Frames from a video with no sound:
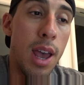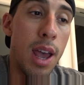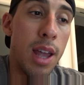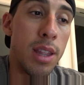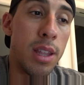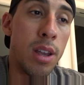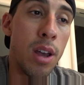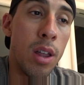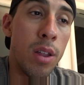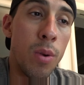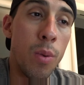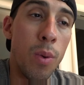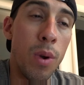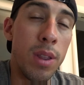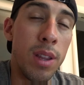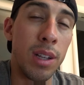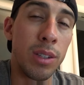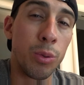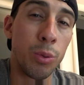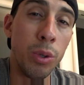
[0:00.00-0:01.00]
And the other
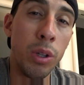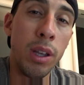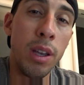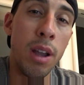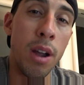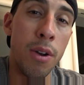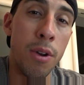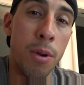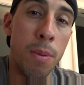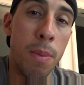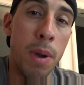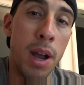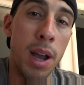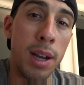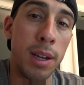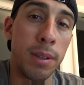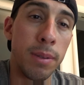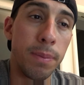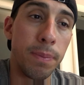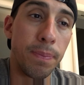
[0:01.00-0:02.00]
one that's really
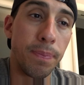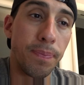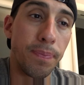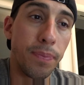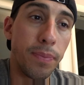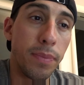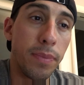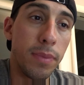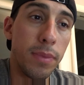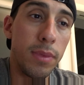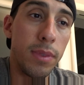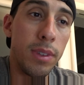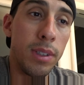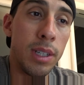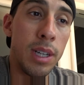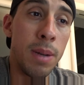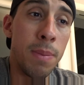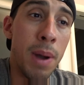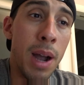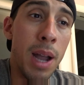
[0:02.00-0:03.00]
undermined,
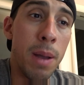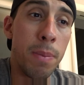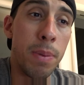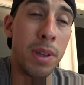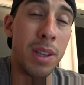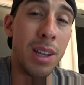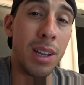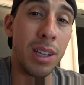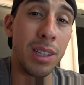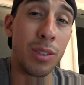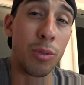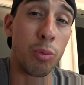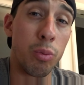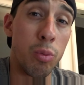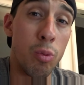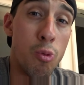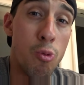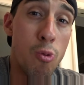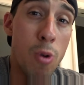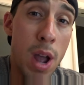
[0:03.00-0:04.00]
in my opinion, is
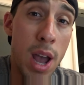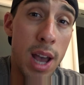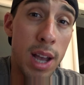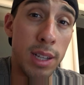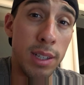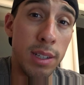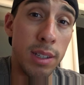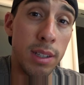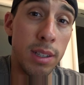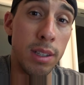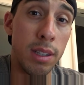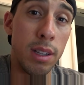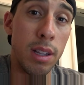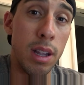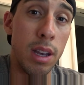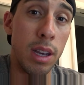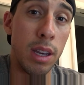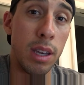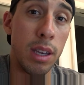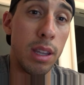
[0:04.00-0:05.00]
rest.
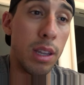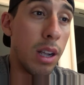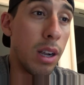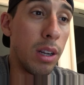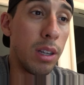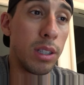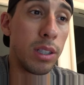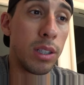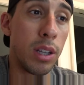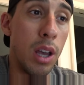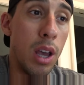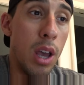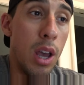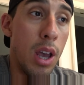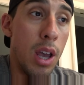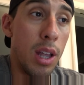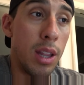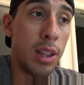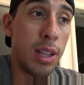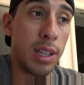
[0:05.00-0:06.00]
There's
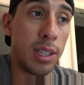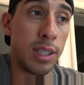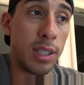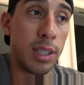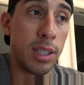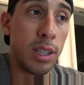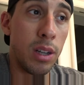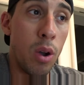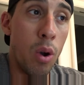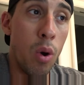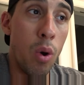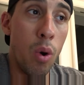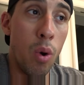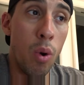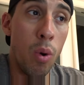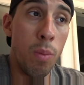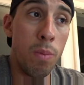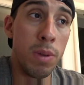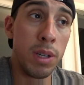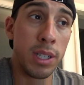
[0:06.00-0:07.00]
this
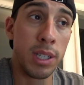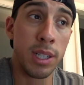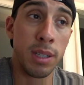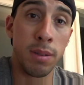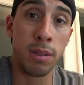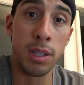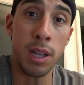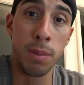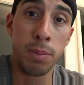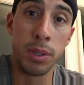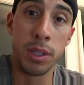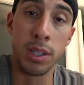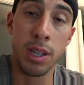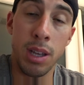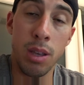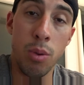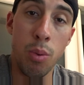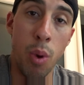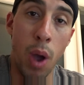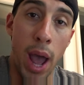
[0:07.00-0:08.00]
whole misconception
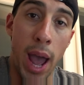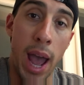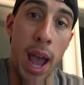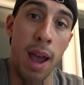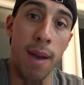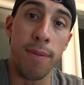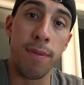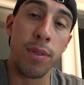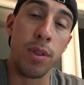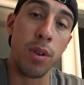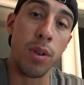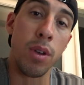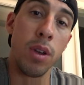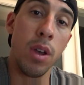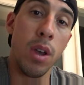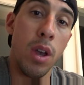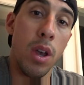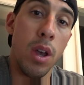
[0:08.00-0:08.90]
that you have to